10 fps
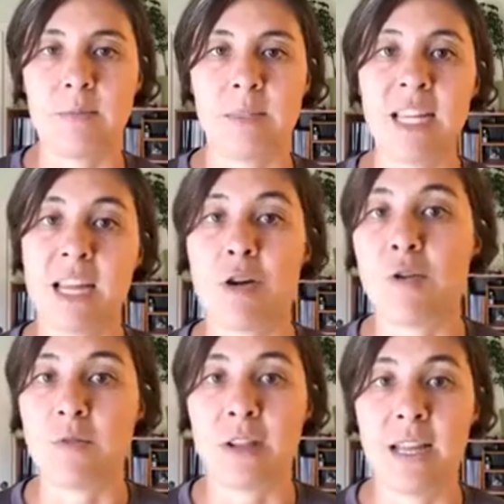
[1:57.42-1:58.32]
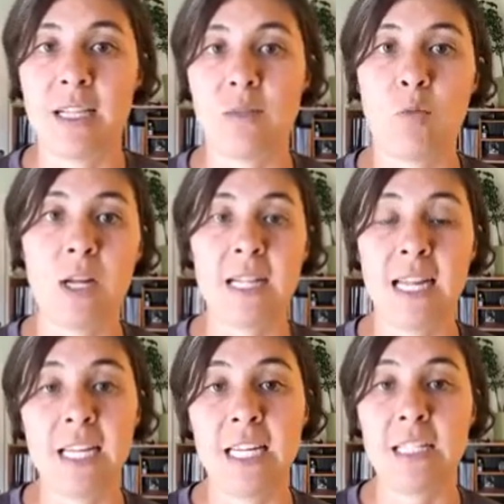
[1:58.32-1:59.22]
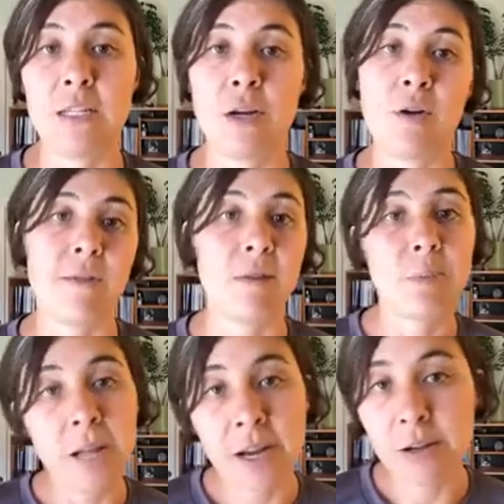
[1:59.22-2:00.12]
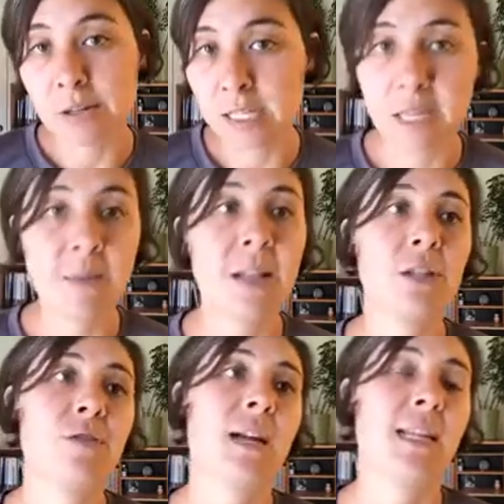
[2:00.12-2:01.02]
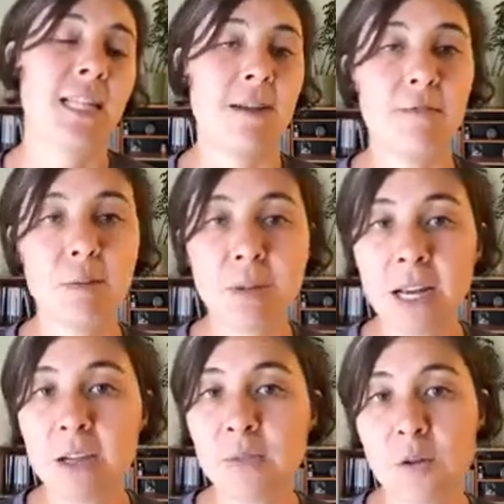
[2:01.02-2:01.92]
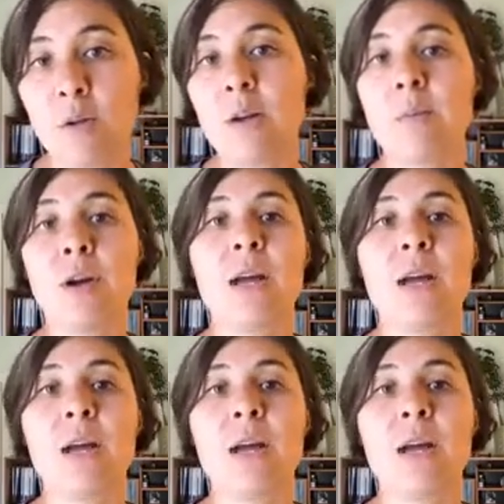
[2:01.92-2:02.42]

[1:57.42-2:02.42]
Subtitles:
take over this? One, they'd need to know every player's email address, every player's phone number.